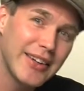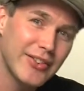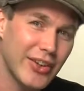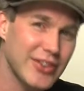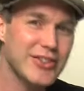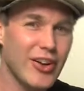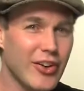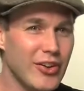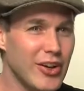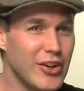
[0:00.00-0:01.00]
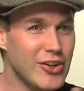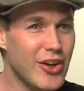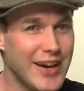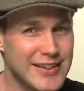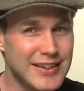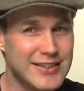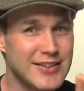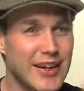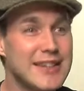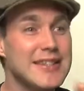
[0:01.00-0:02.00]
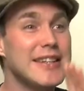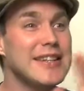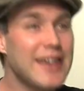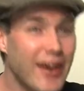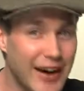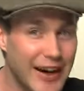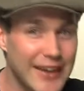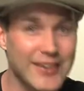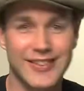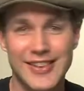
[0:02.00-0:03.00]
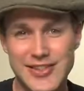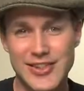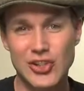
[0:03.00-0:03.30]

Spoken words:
So it's not on 90, it's 99 is the